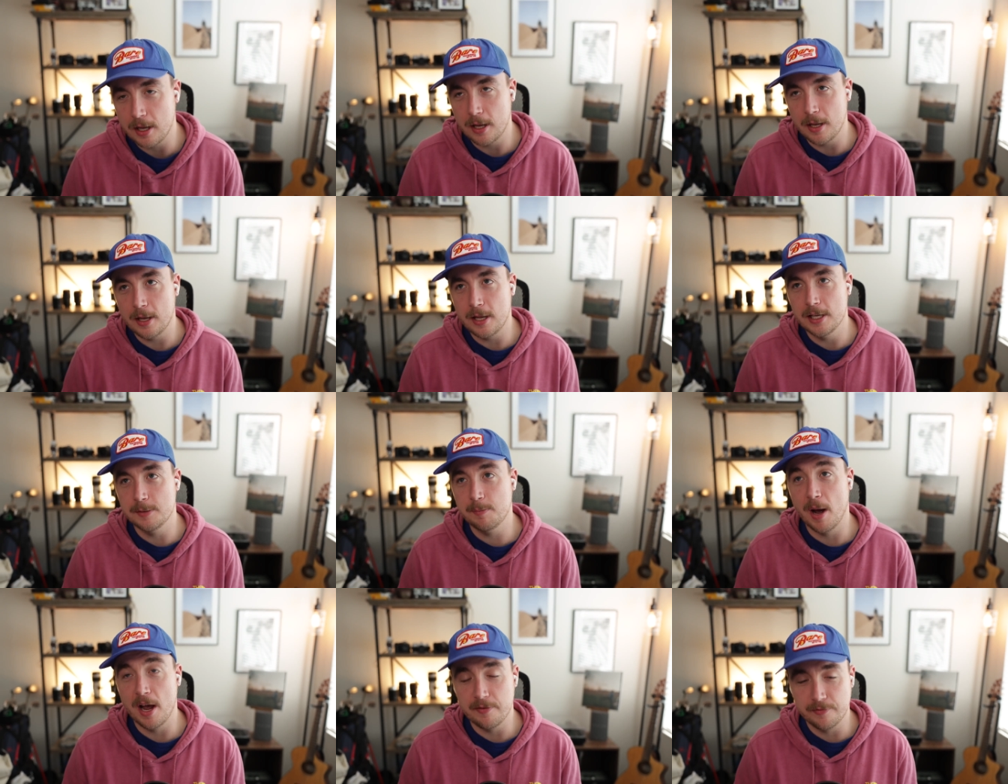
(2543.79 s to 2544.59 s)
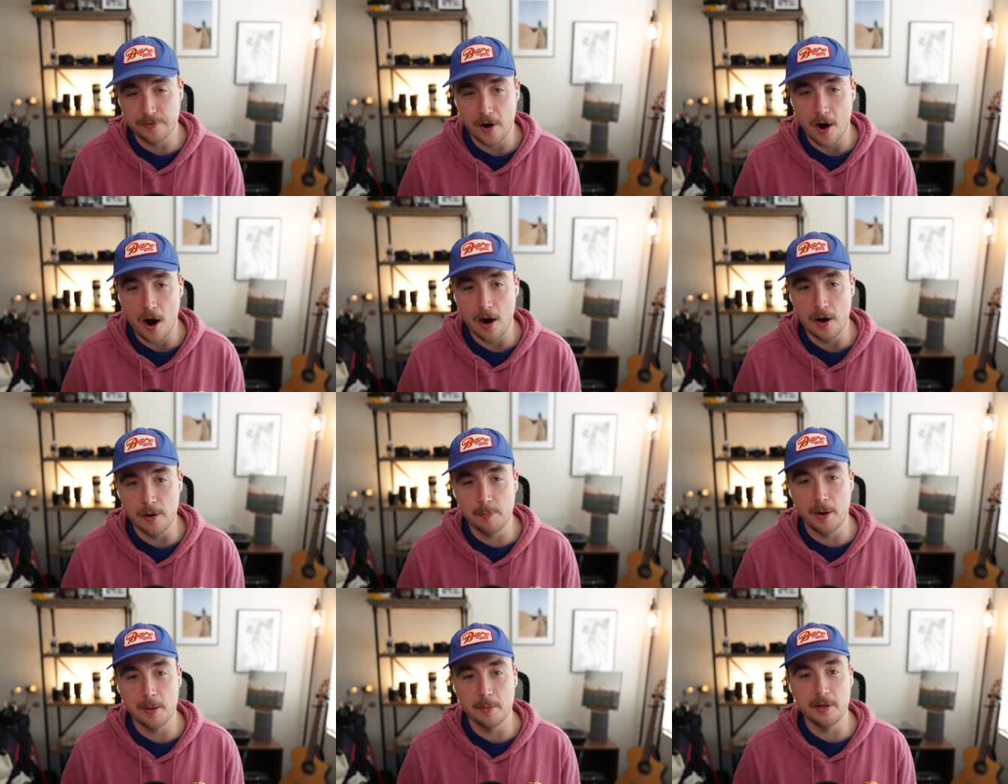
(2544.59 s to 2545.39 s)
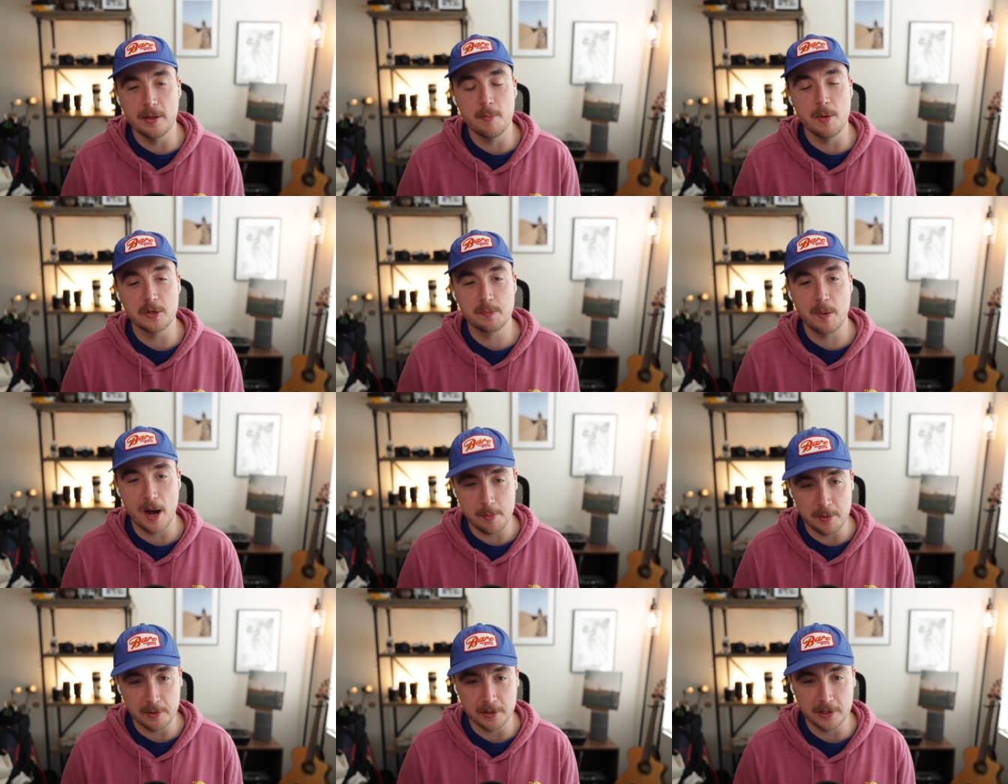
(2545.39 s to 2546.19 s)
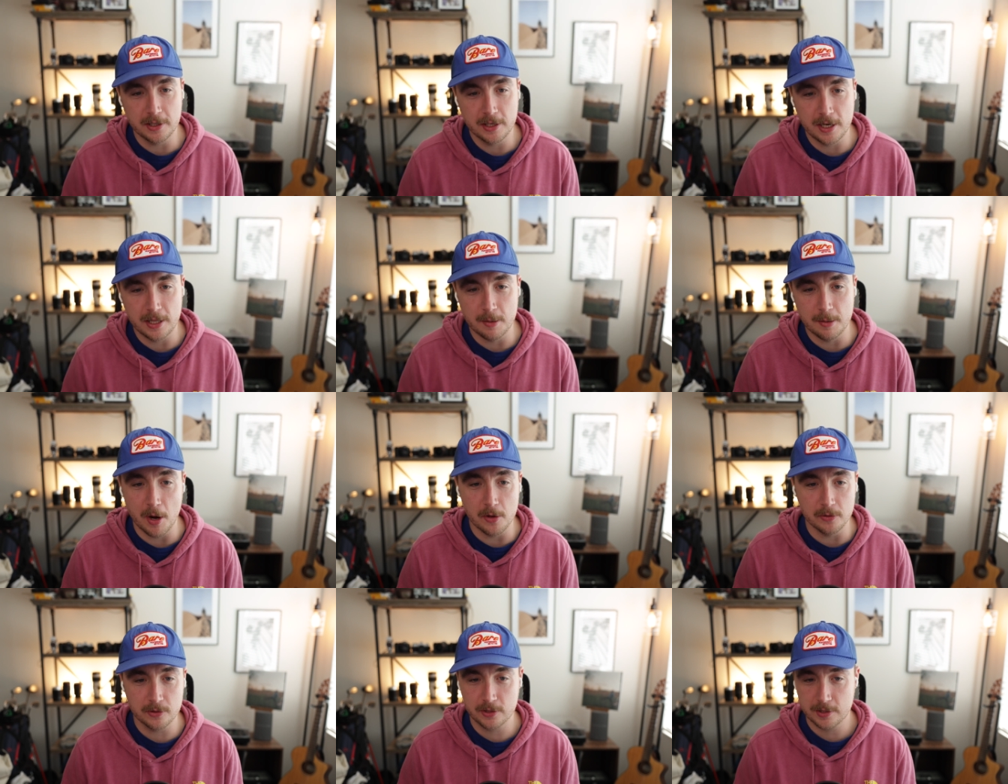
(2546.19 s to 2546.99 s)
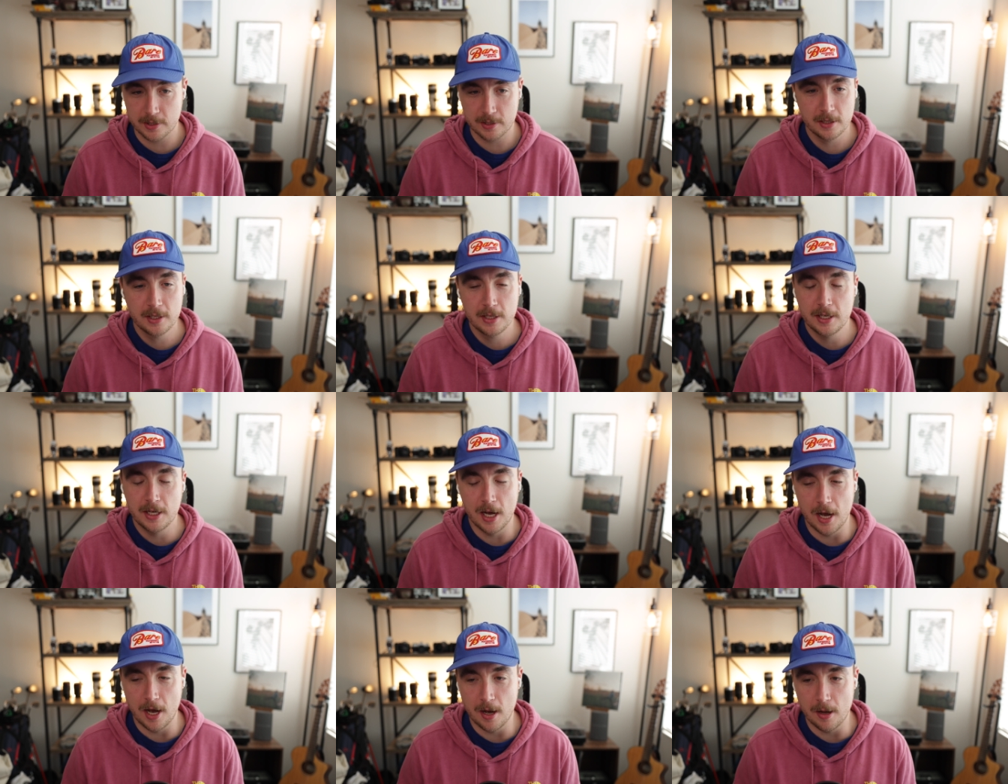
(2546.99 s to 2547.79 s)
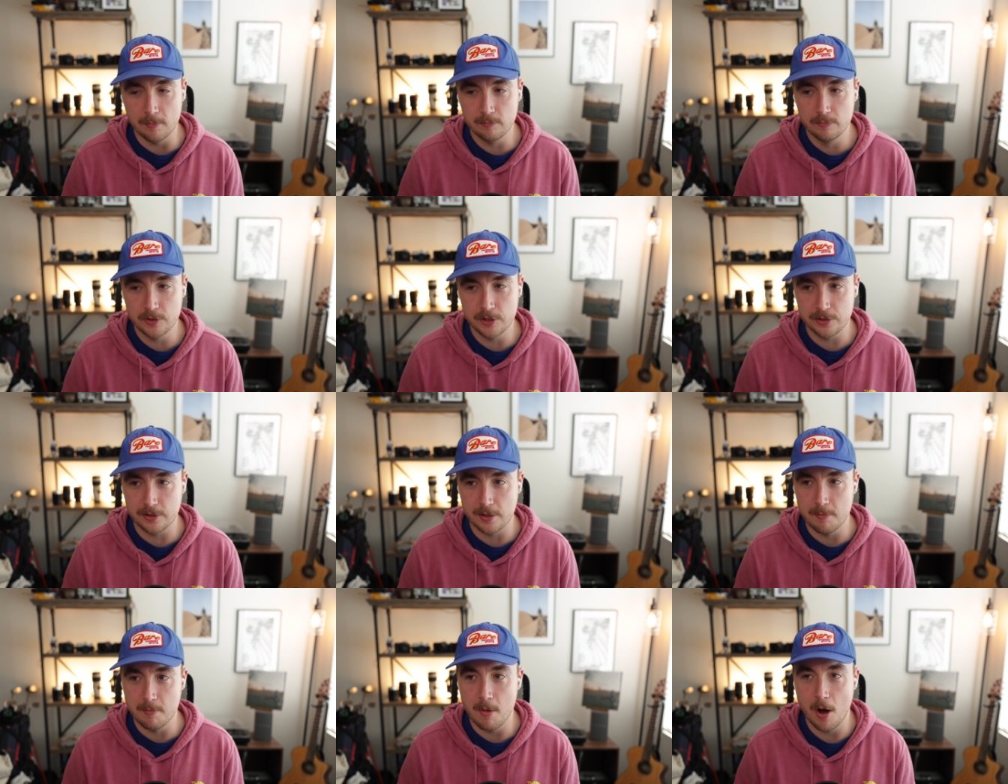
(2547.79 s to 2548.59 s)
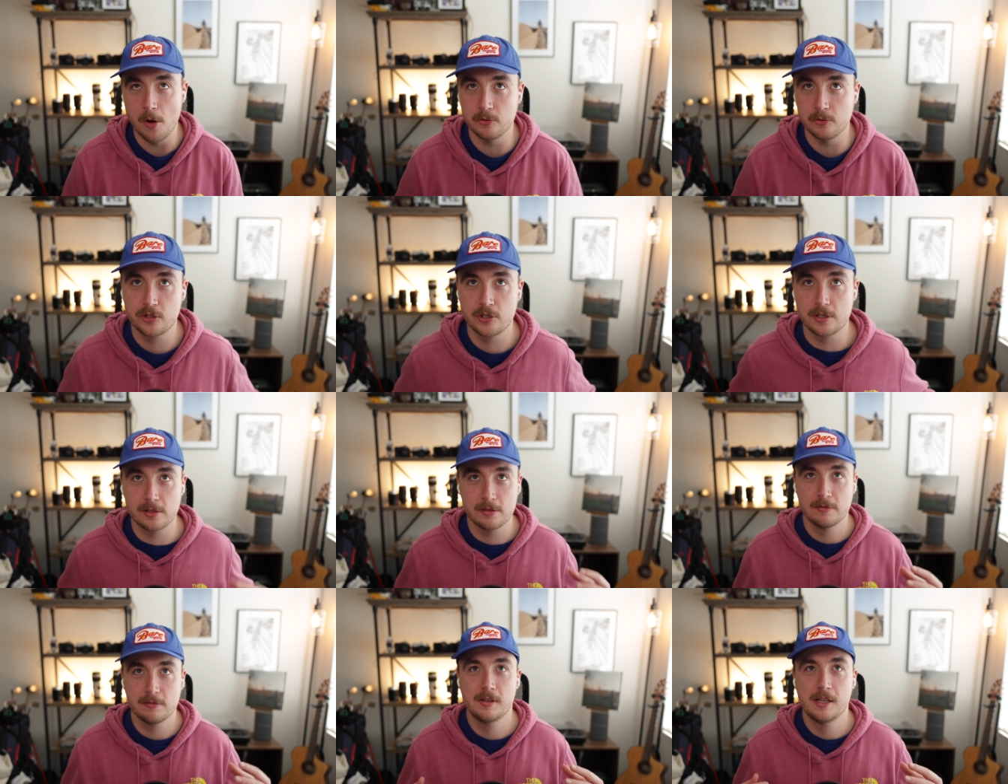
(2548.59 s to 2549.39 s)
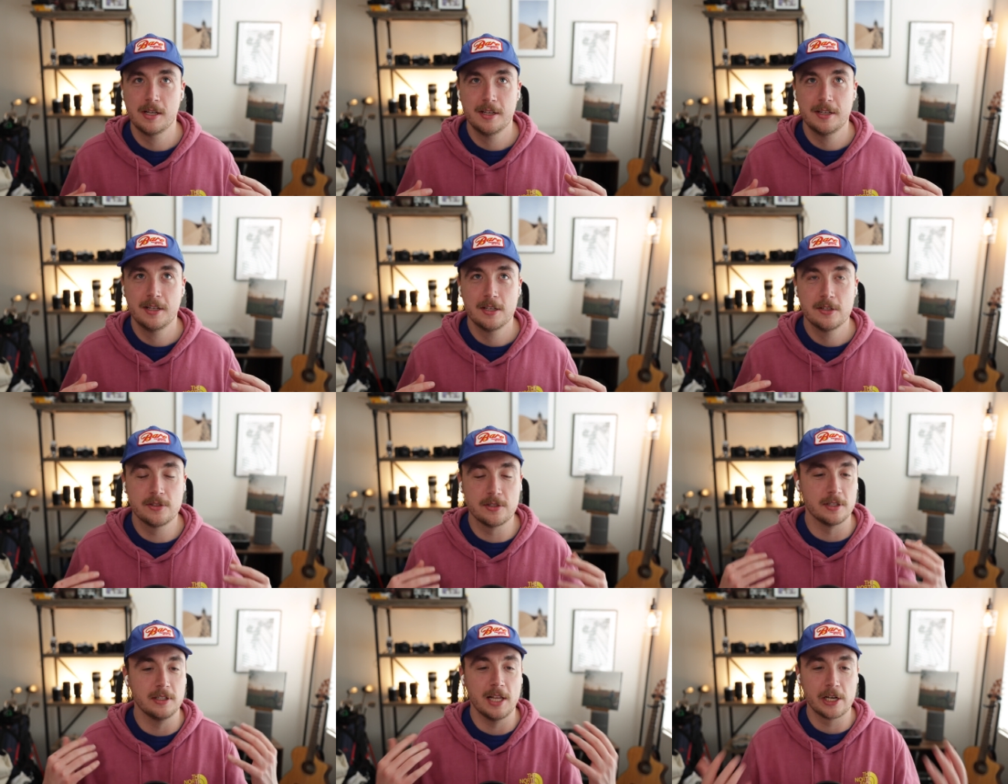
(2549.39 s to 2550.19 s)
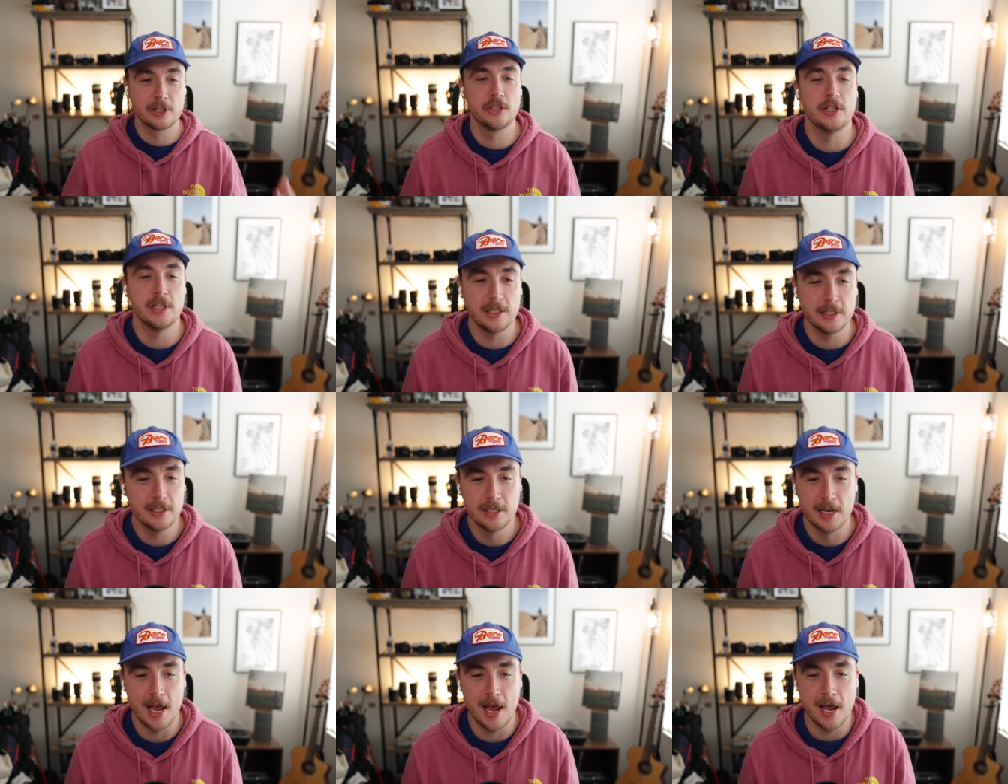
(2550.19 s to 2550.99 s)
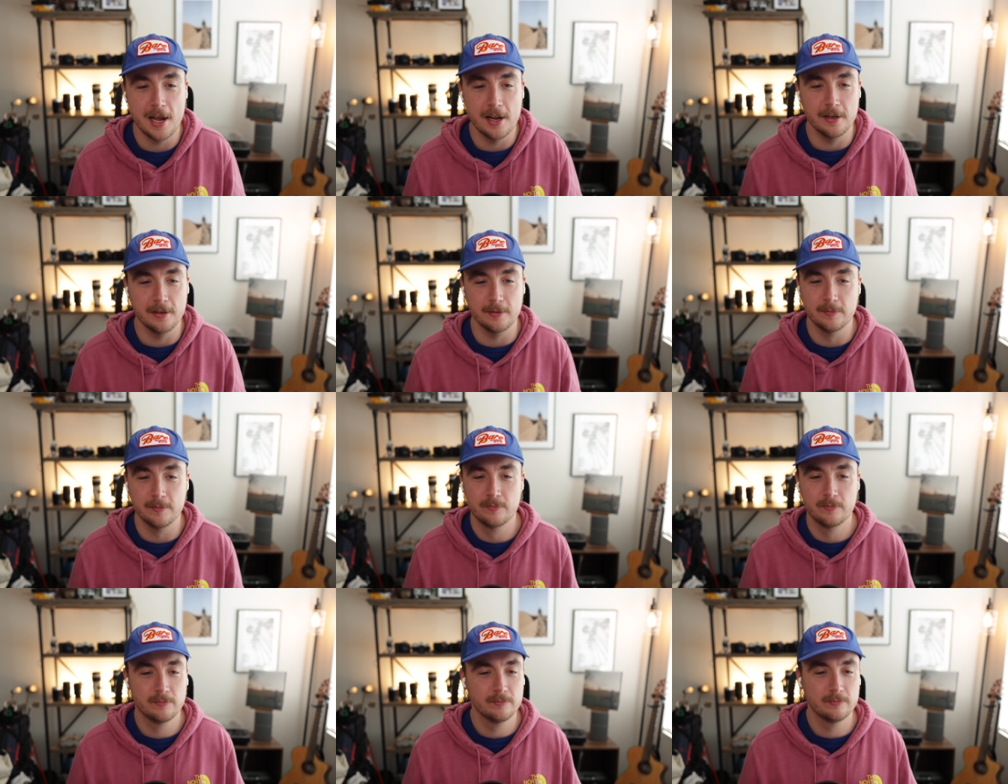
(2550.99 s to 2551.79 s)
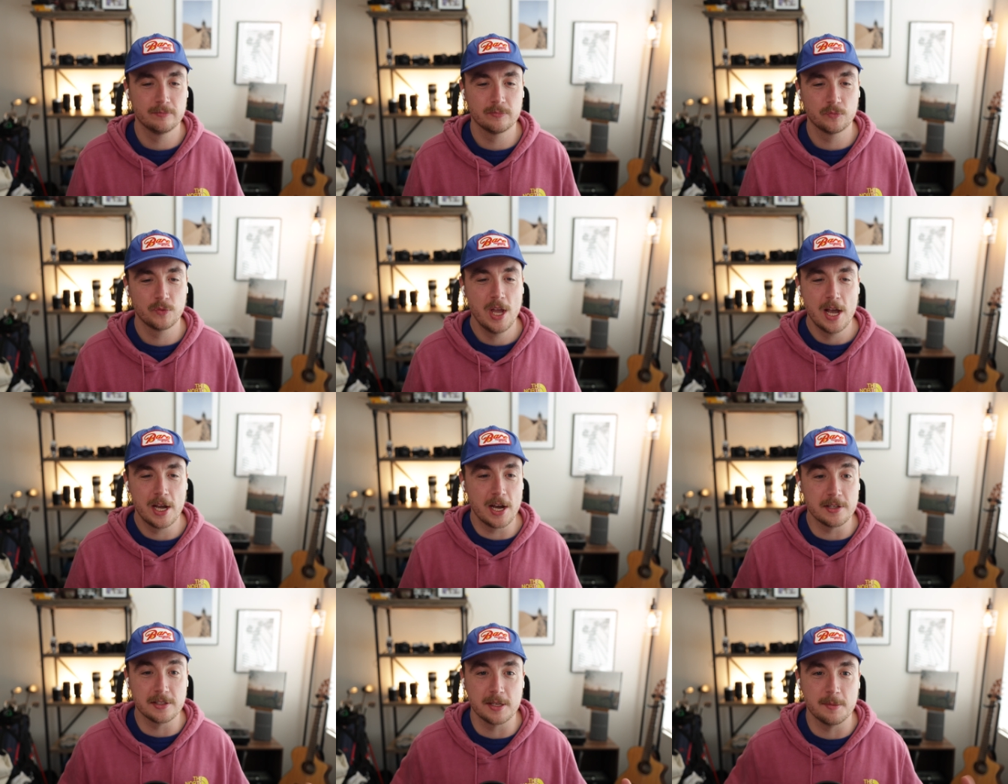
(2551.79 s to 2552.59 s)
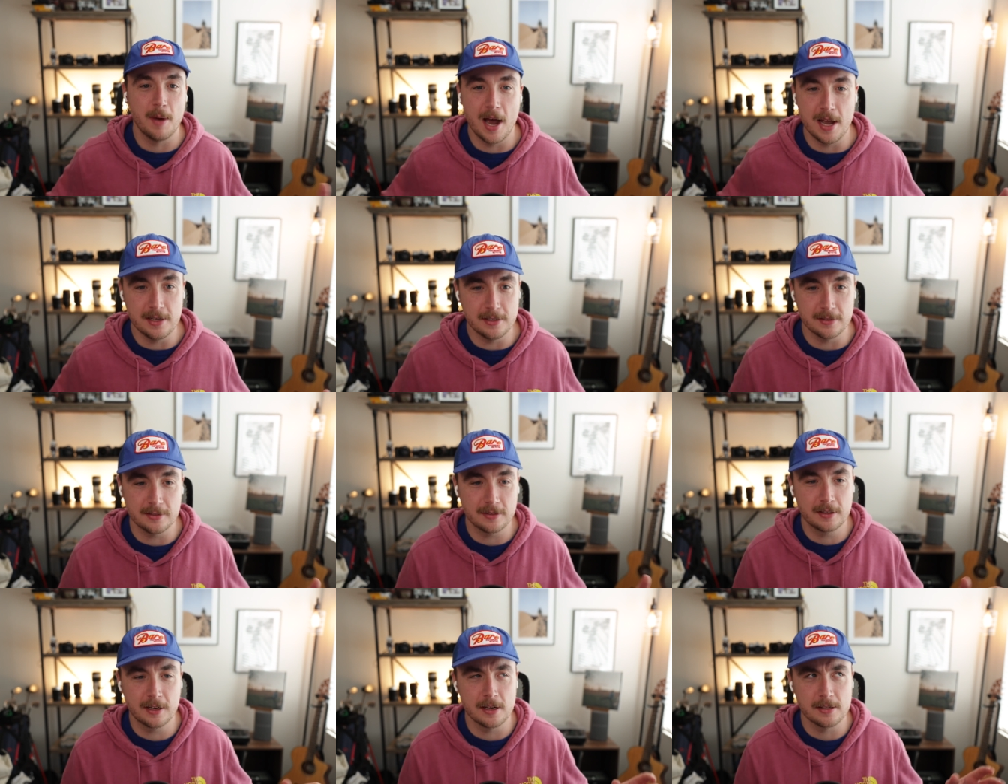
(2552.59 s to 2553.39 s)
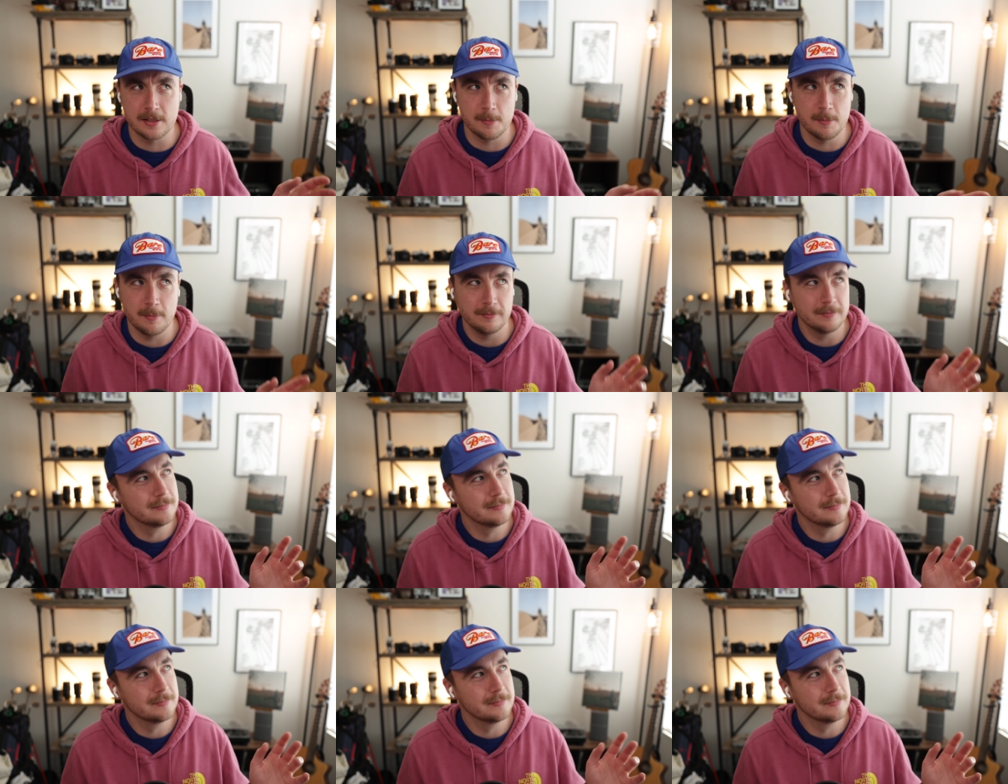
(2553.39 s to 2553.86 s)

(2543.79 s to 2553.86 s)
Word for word: is by far probably the most popular and the most um, just the most selection and customized custom